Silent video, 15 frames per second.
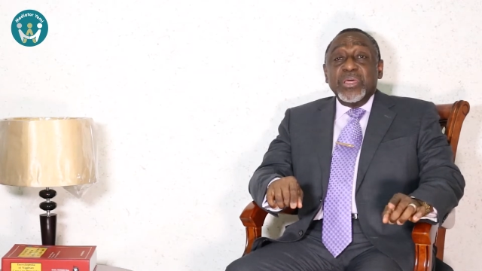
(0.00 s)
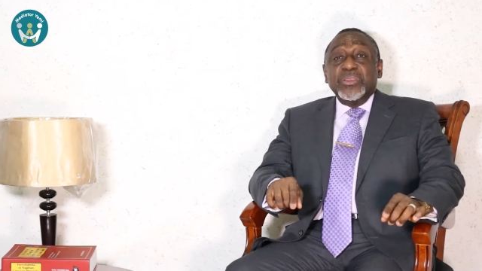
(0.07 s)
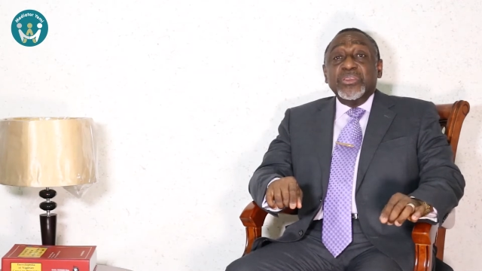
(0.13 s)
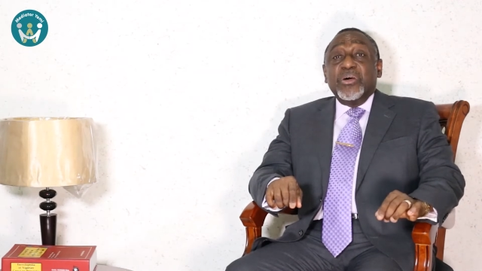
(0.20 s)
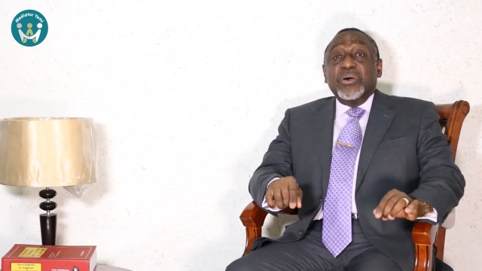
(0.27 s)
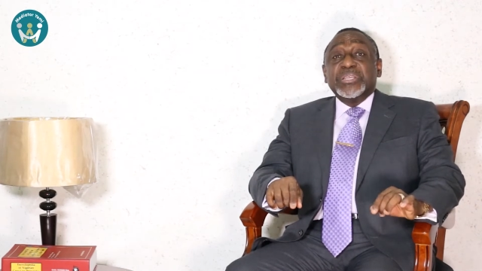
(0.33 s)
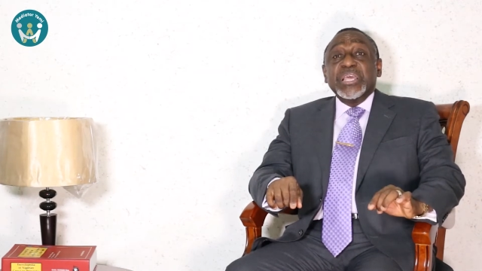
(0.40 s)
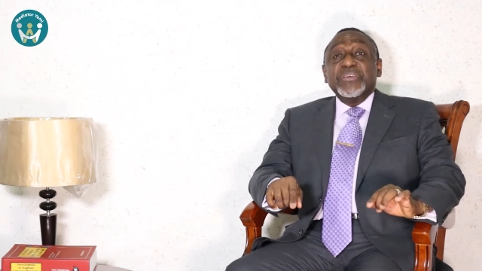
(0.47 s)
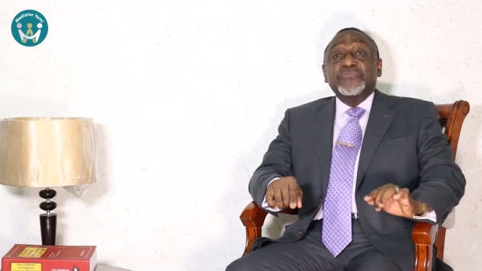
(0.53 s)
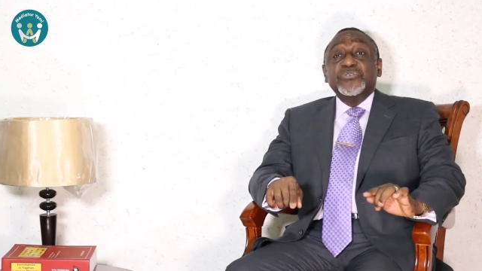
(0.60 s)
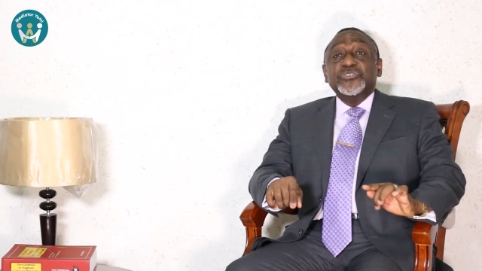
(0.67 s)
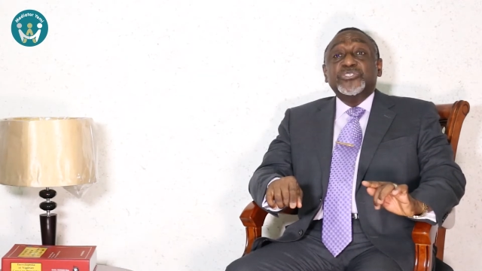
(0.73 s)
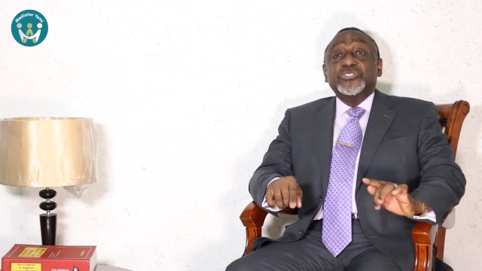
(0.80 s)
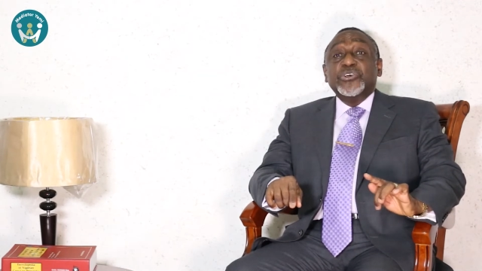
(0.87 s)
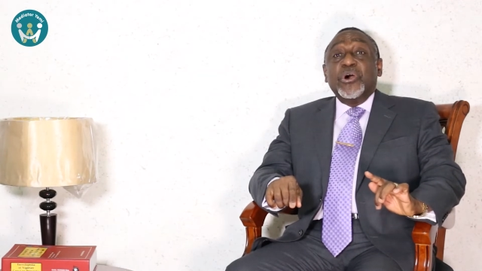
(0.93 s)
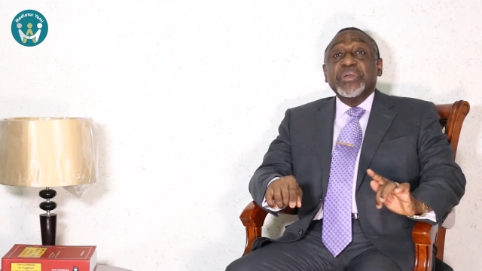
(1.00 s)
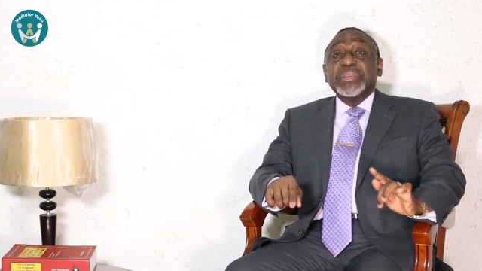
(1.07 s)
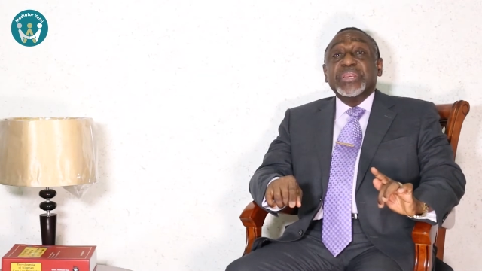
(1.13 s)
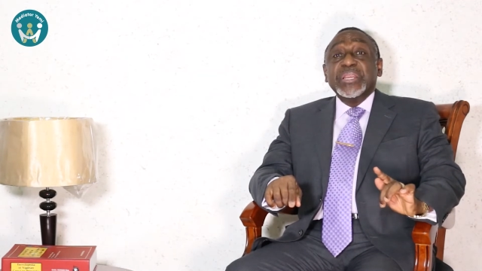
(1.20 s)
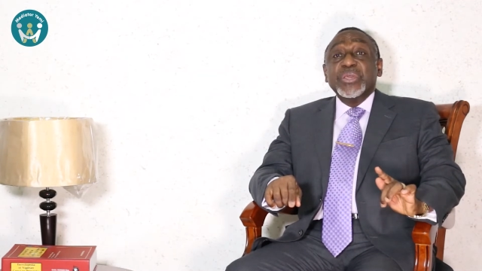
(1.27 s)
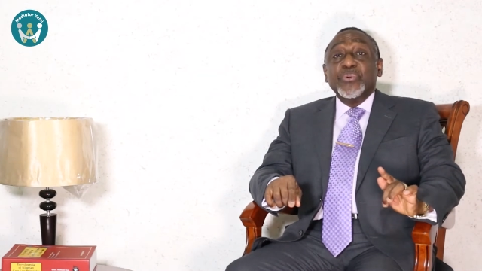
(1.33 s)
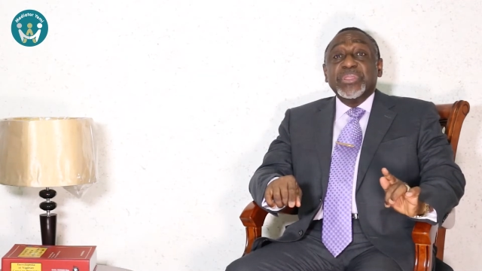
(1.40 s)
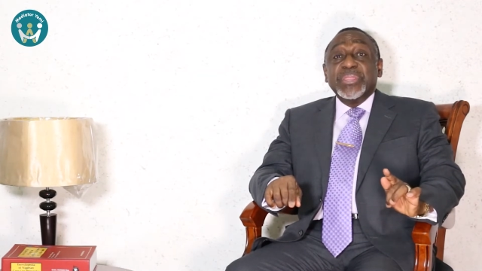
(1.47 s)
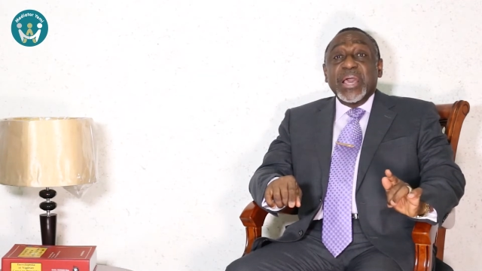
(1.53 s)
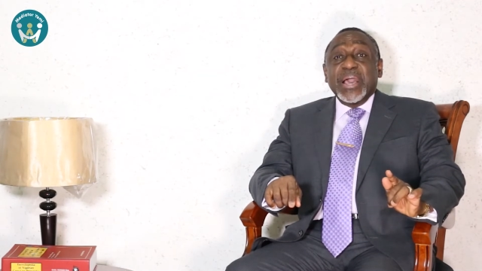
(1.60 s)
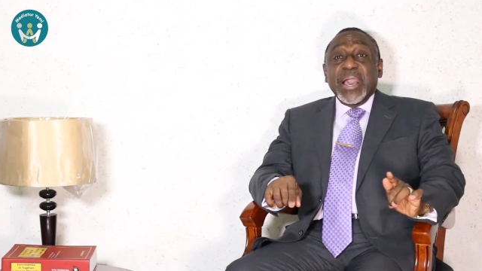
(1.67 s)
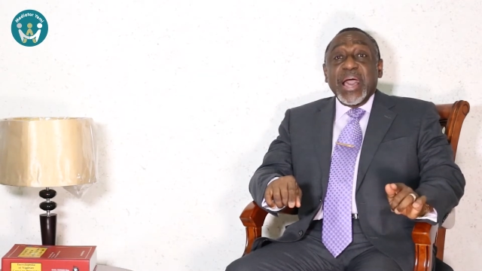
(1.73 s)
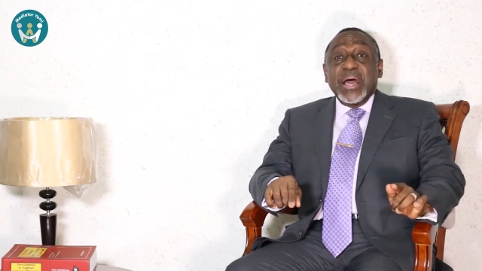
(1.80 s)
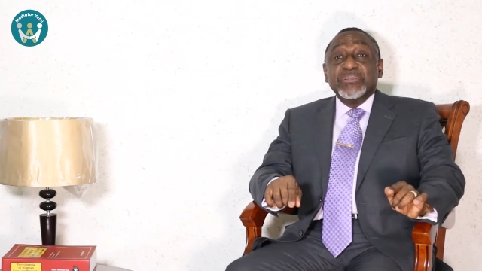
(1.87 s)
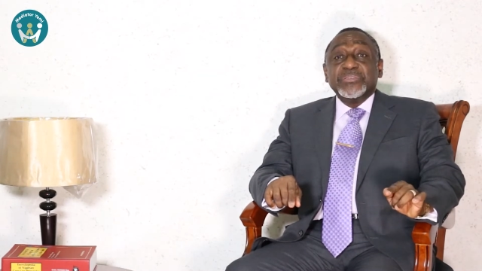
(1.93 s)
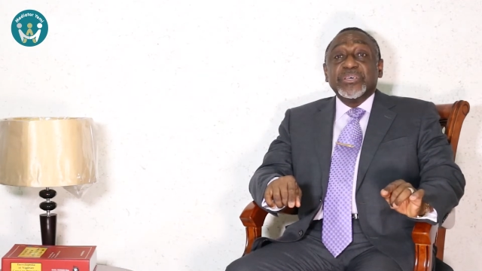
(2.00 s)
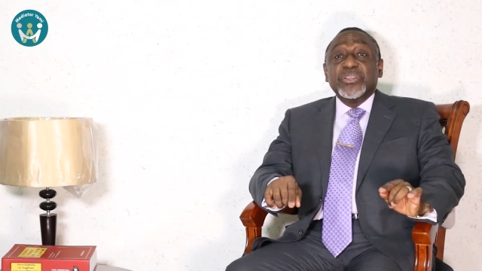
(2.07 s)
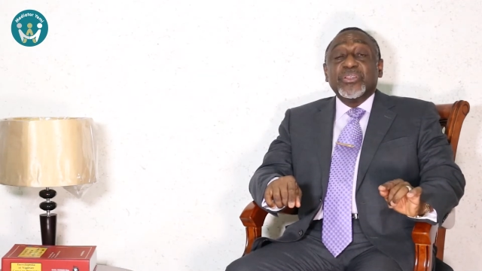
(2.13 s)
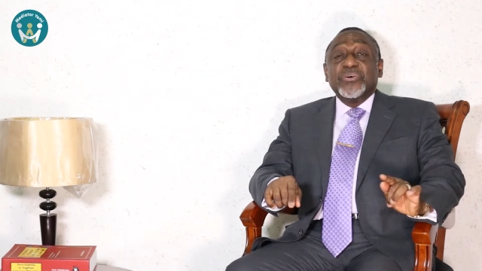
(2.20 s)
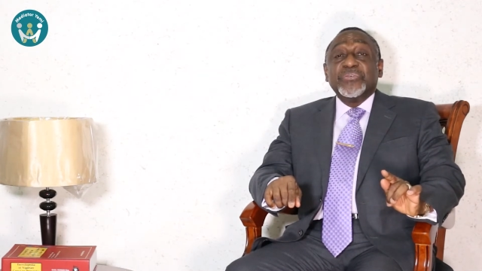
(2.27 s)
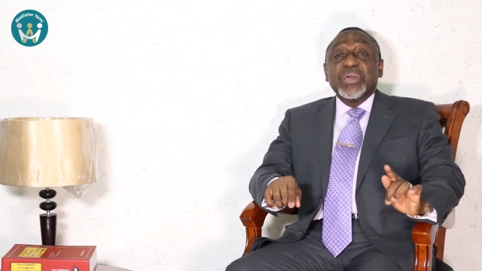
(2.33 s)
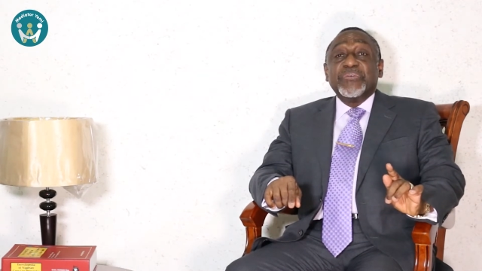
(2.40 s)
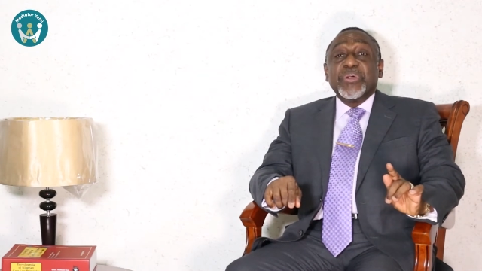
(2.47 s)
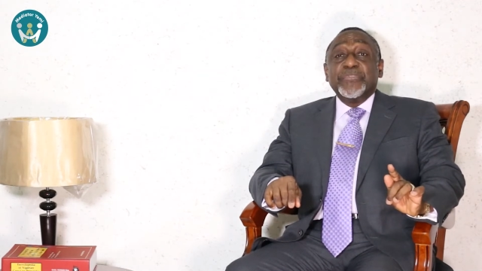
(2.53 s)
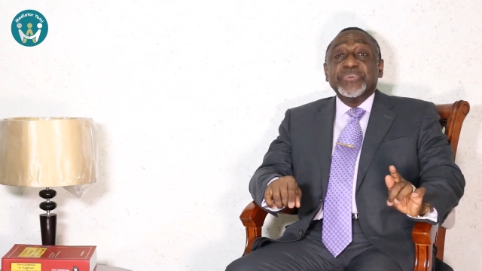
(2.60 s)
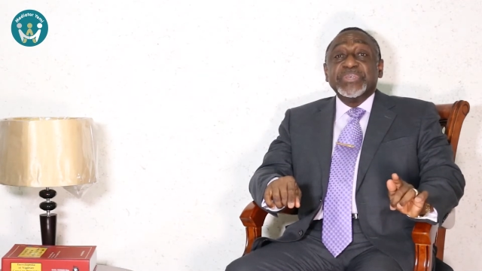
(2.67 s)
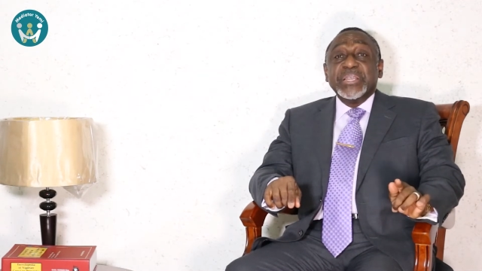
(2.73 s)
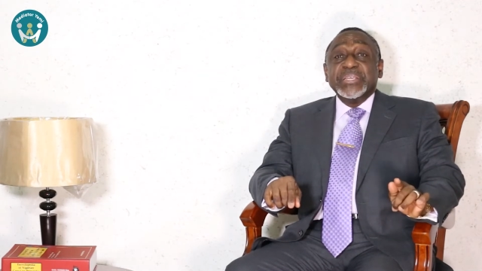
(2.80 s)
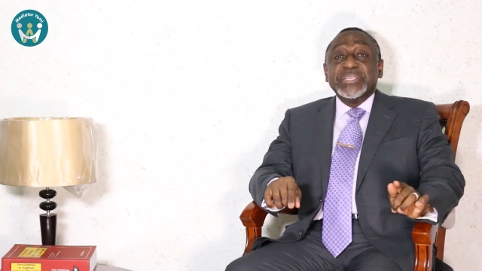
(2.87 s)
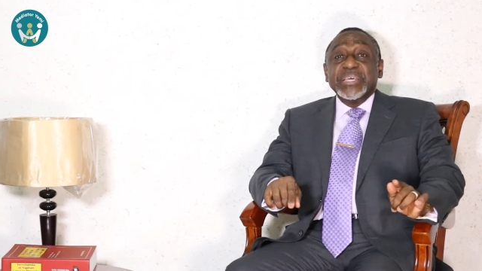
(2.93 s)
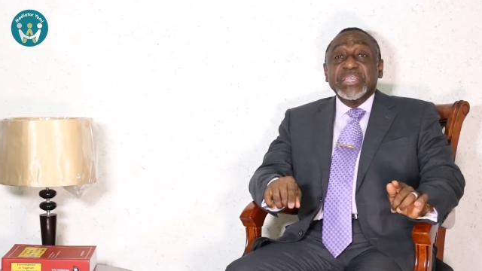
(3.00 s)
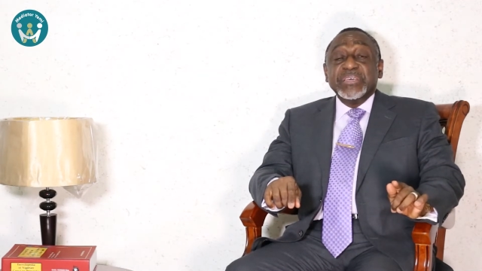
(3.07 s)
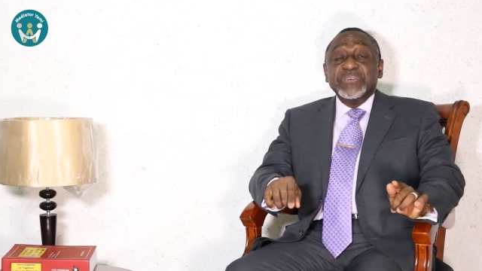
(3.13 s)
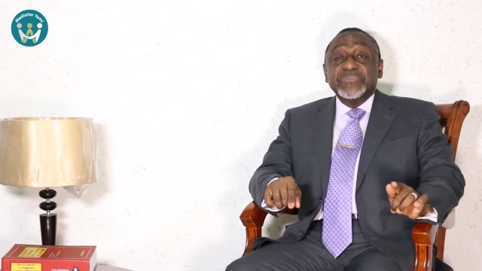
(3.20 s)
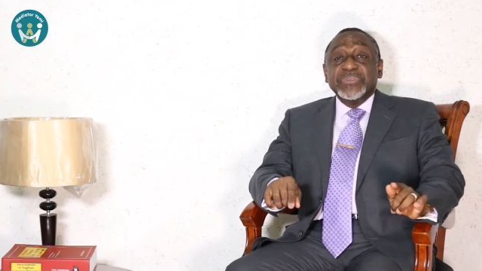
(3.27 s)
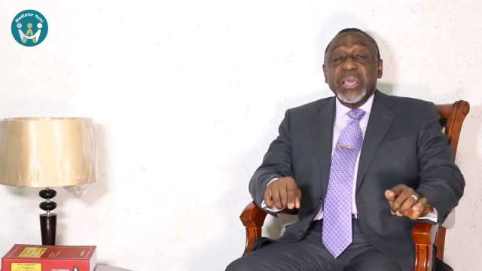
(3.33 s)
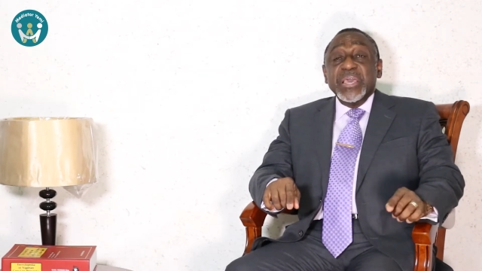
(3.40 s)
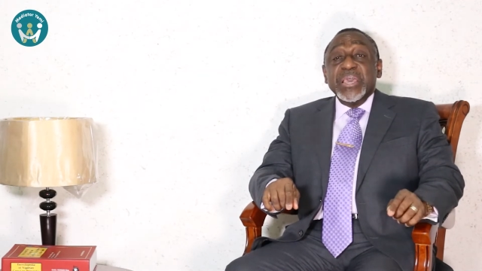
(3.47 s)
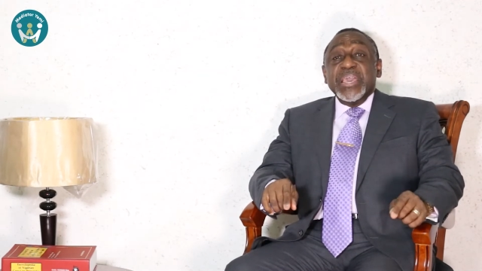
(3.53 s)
not even jointly with their council or their representatives.